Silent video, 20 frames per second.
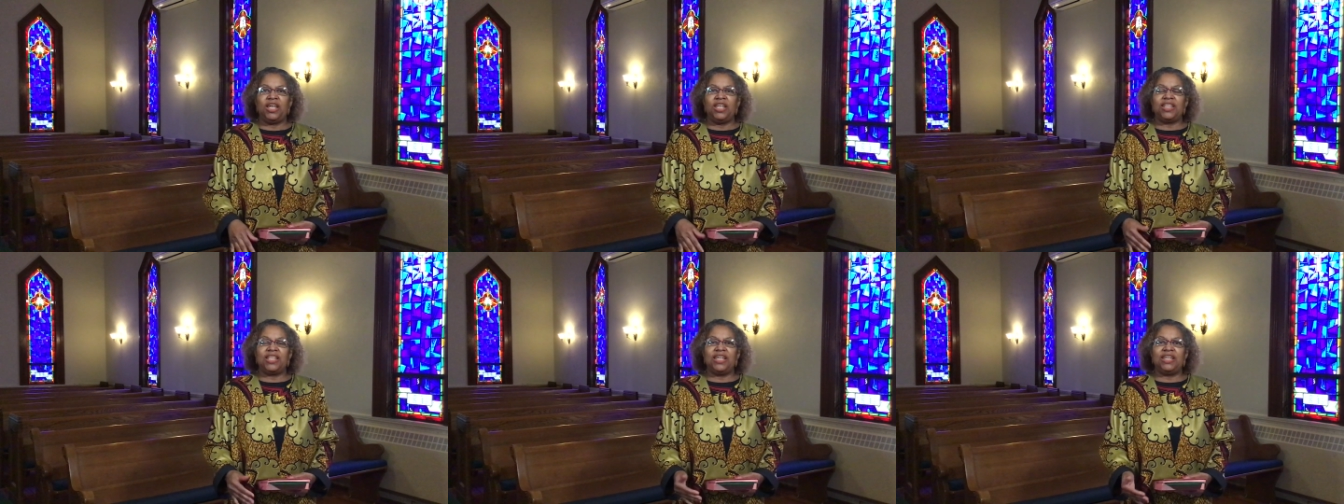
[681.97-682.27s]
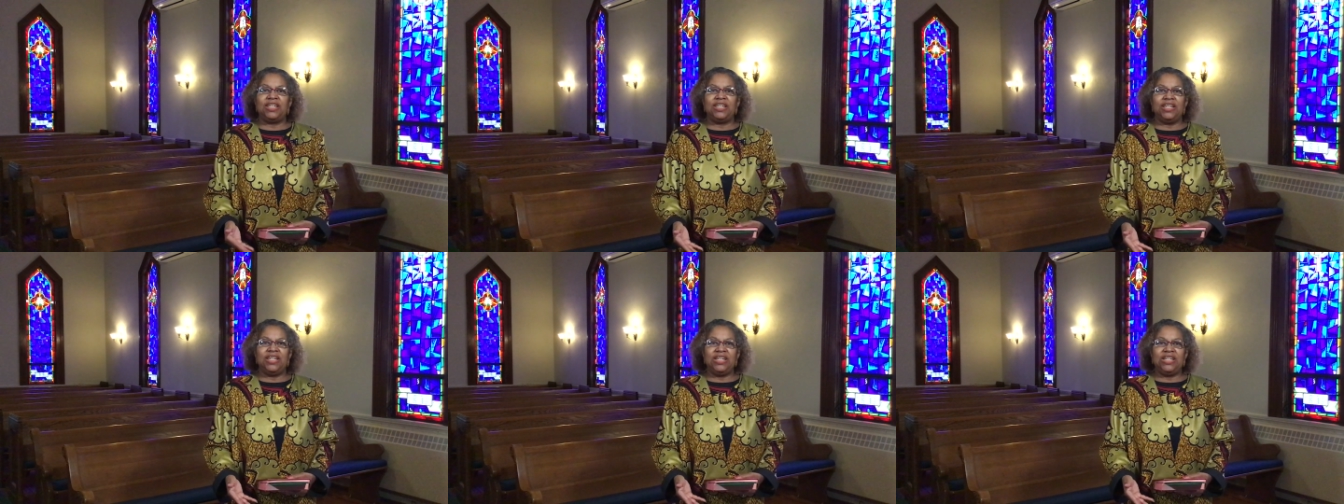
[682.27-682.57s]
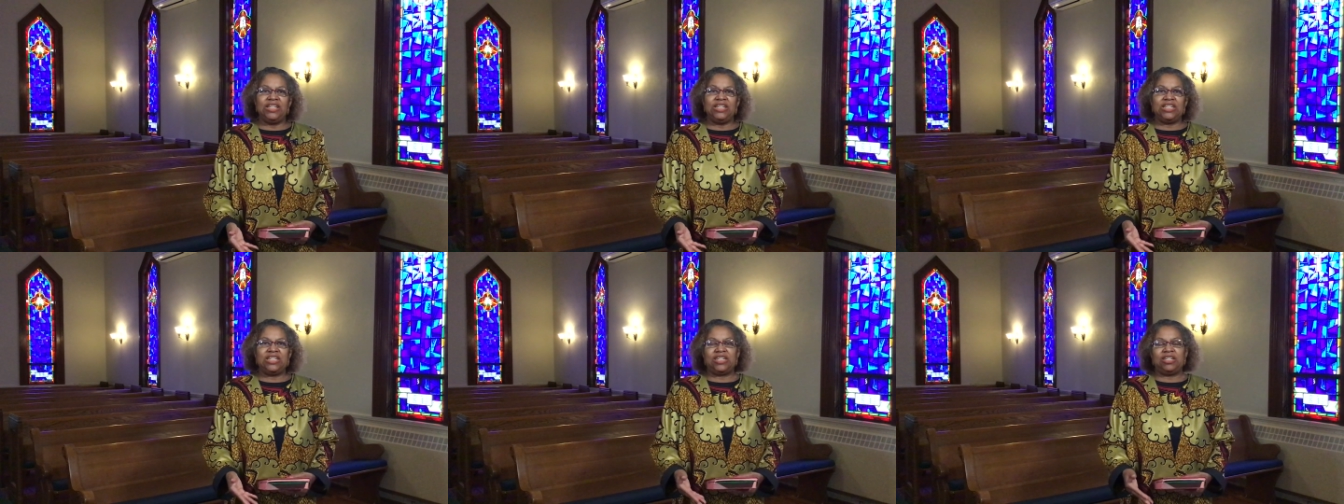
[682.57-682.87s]
that
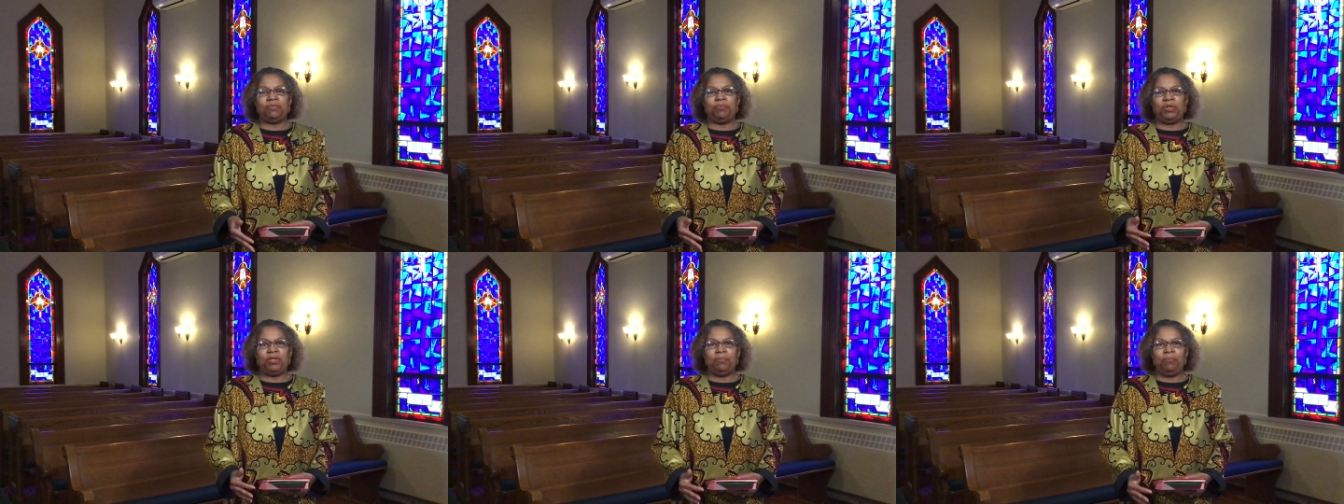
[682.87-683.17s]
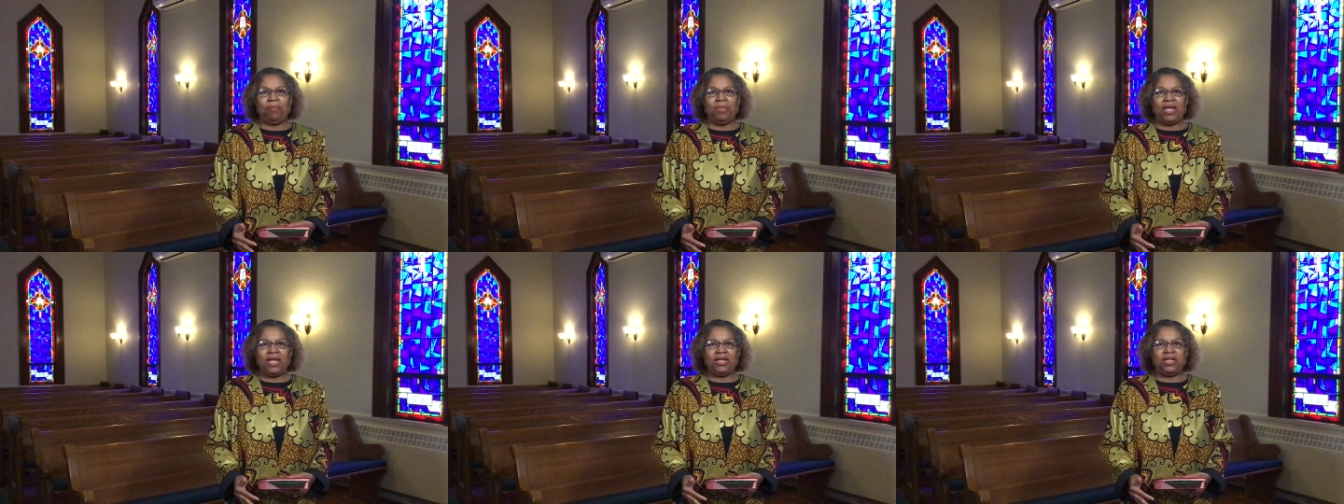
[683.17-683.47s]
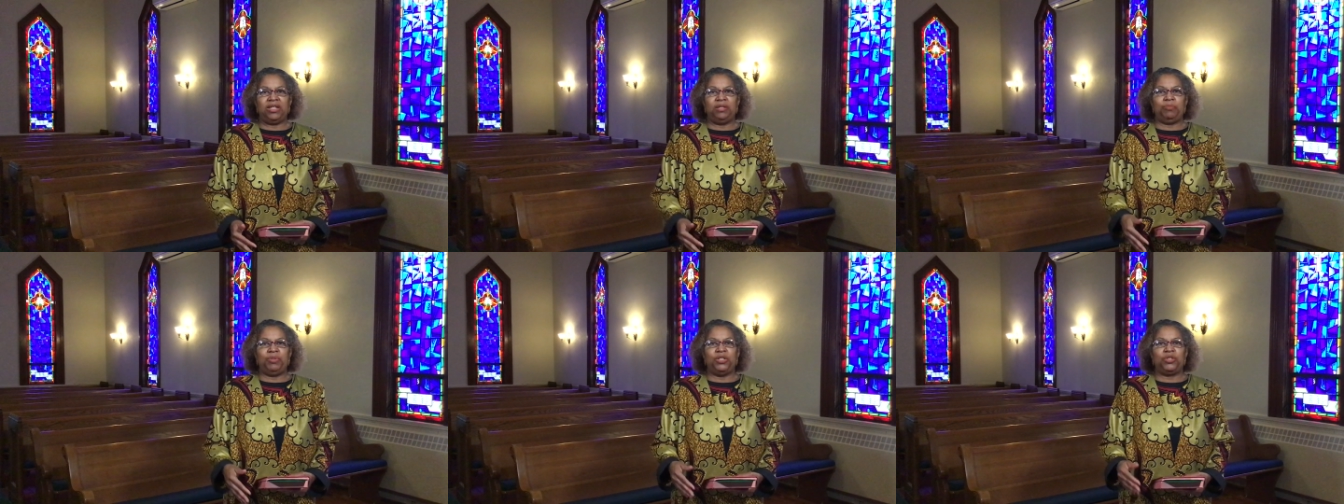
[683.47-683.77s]
needs to be
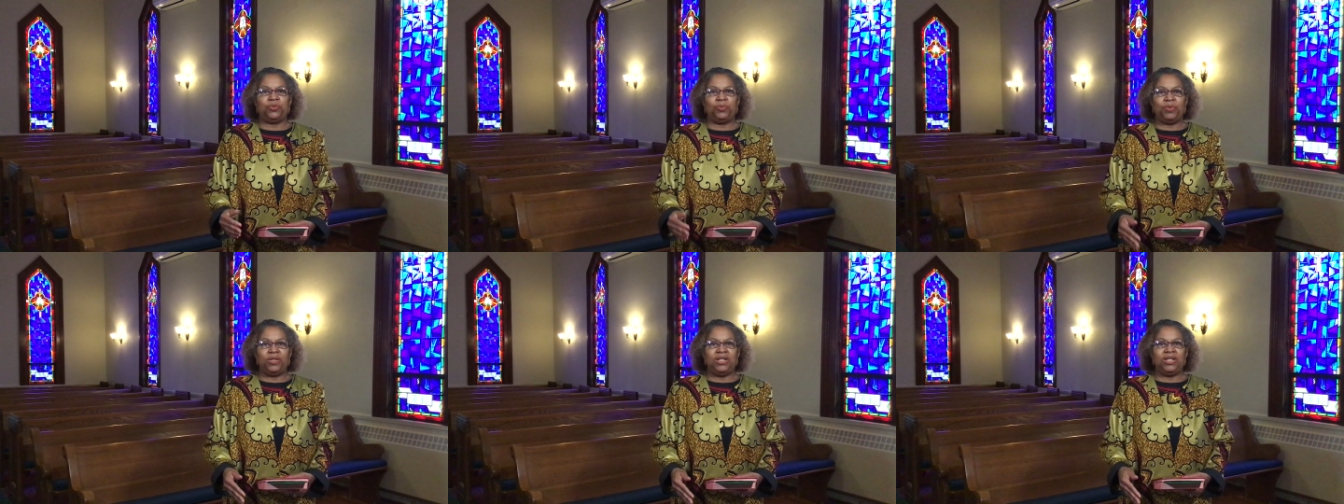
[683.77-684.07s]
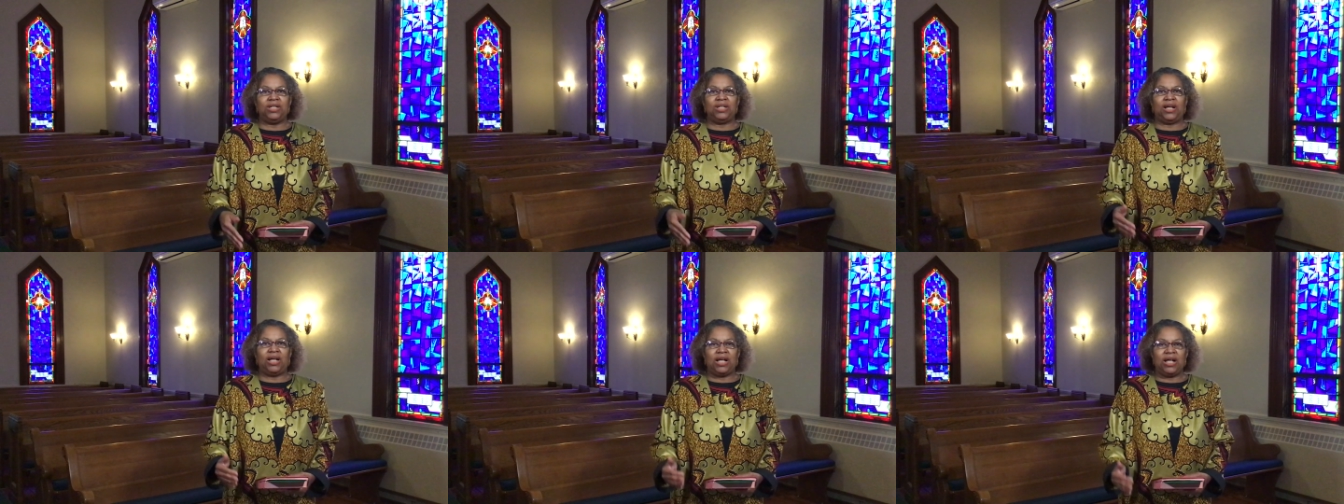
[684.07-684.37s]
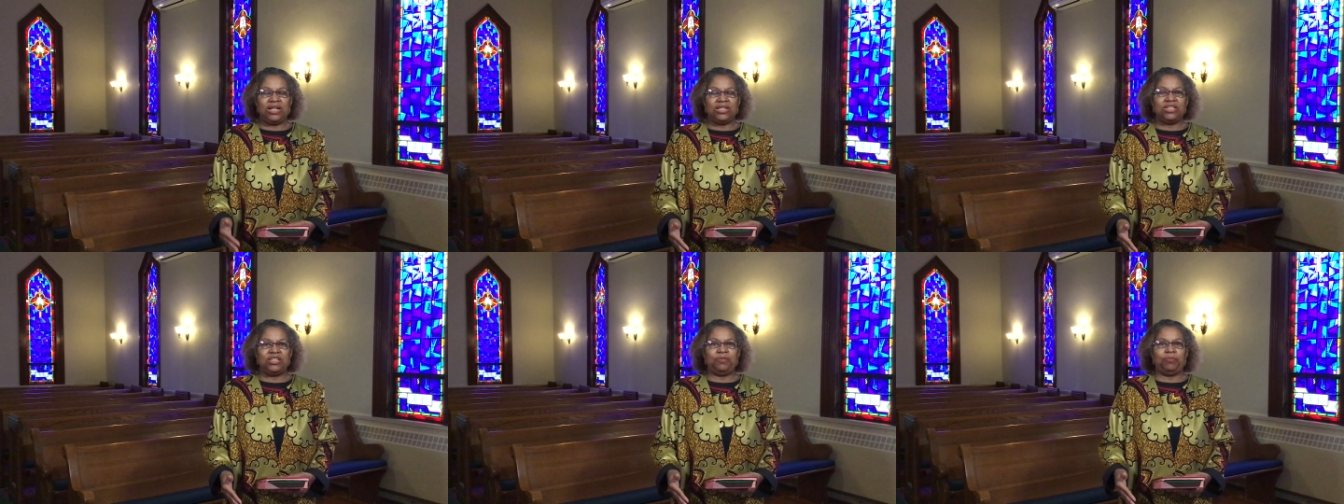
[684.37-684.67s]
made between a
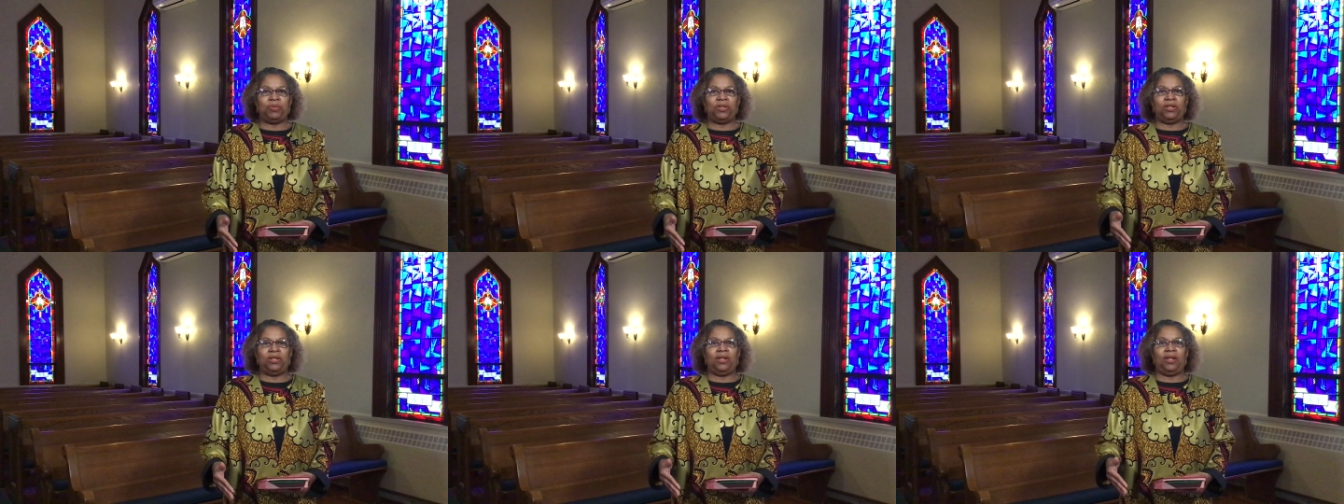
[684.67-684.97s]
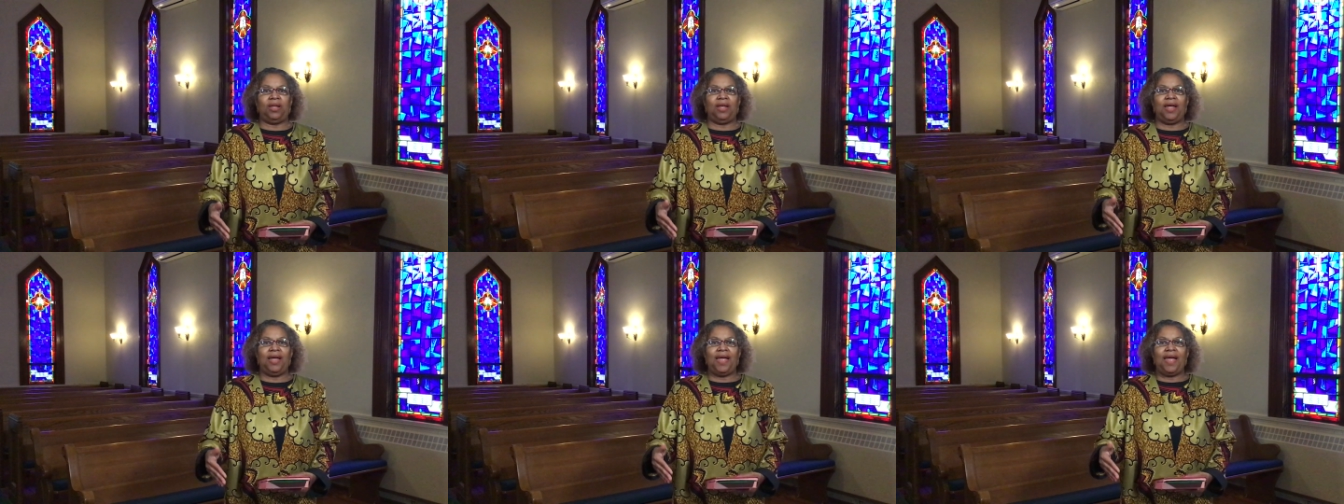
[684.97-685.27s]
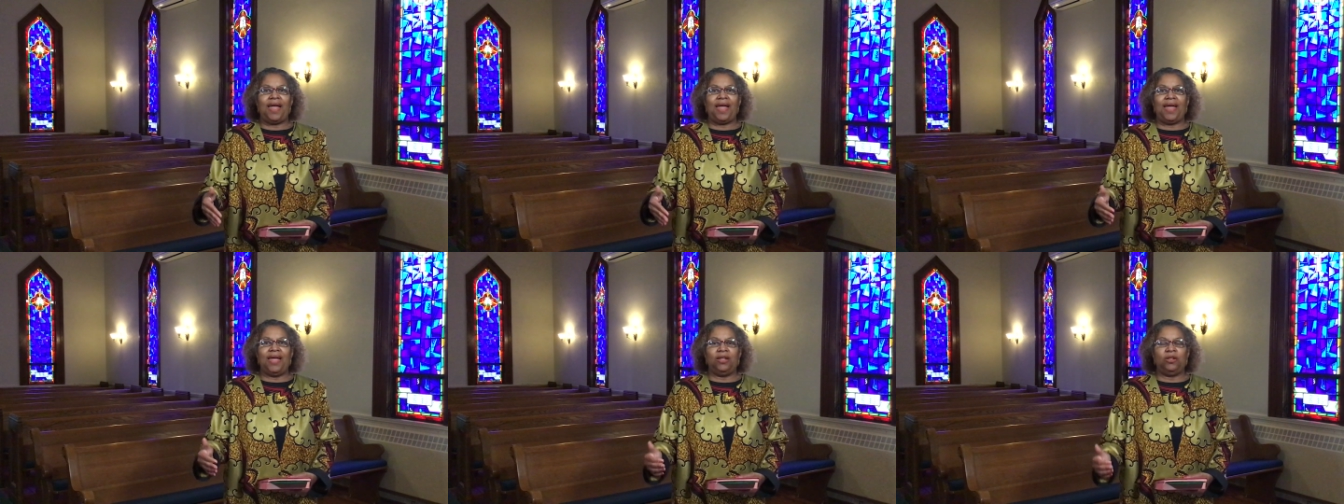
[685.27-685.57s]
husband
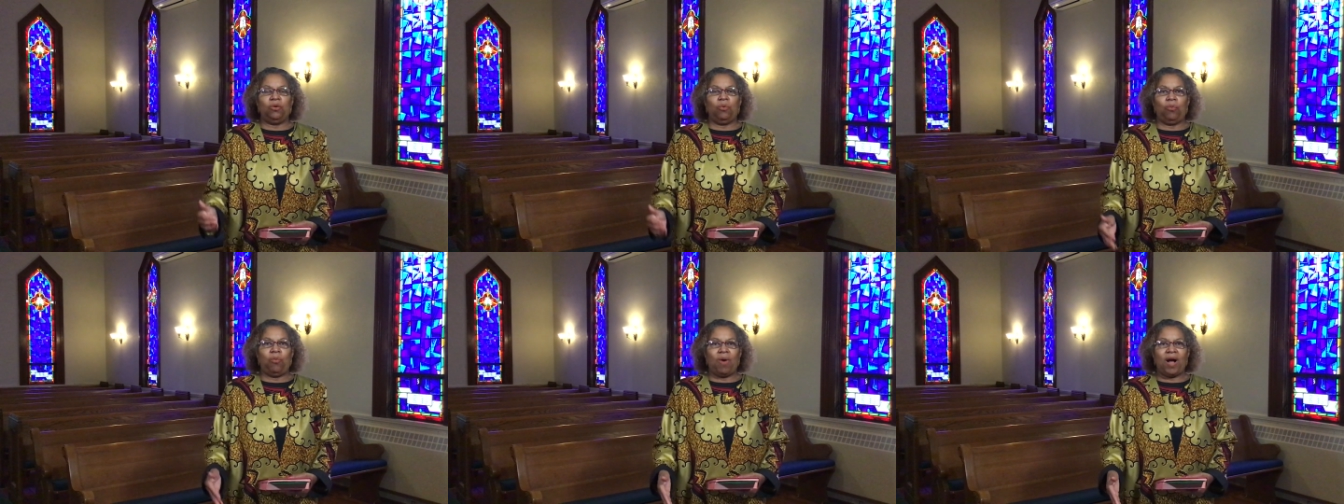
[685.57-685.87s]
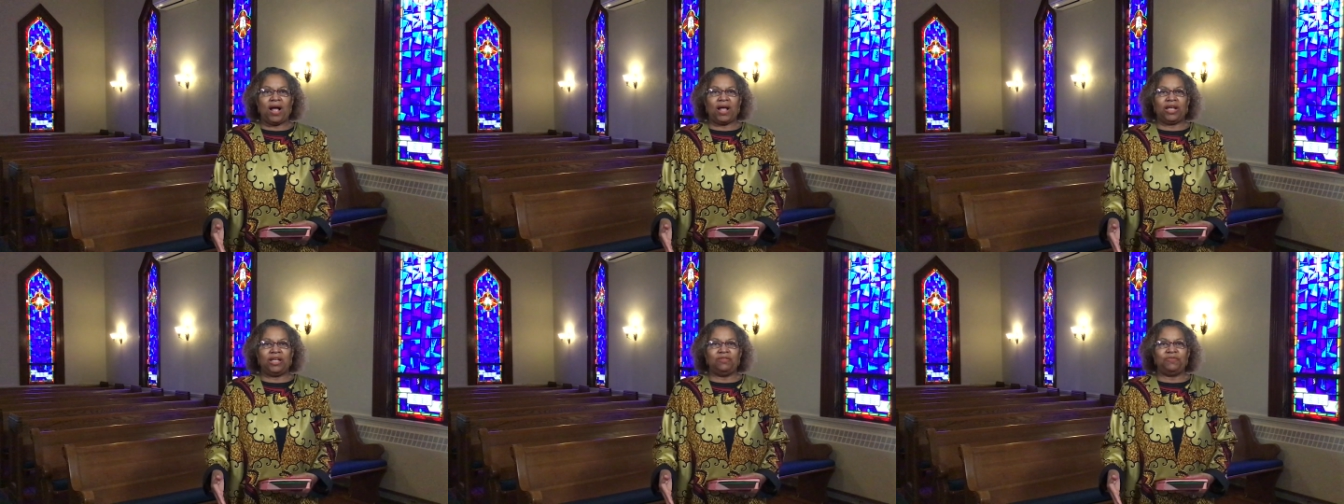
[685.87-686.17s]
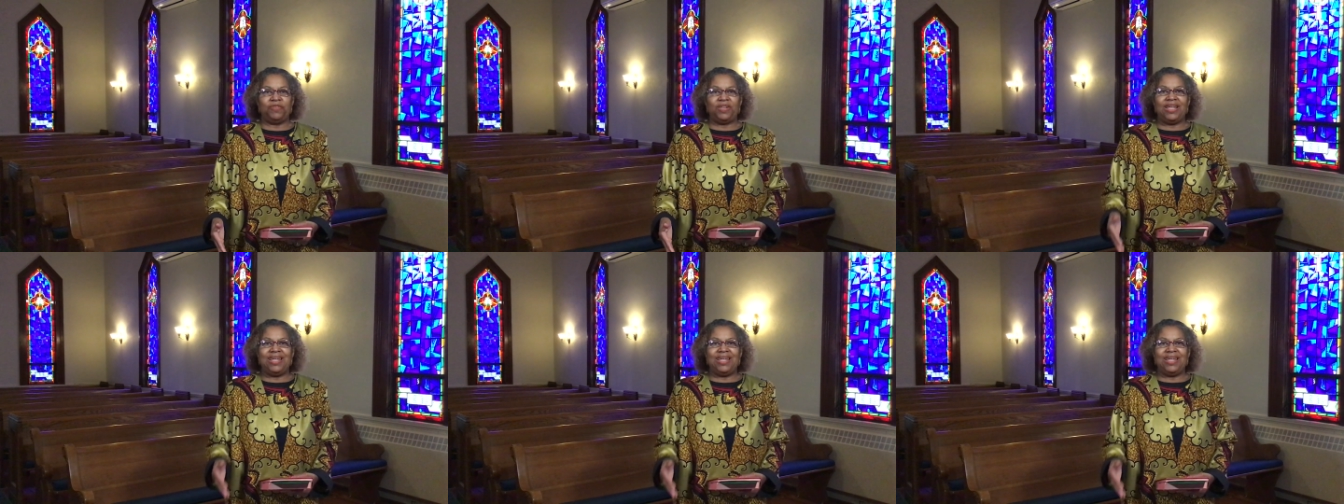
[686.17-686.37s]
and a wife,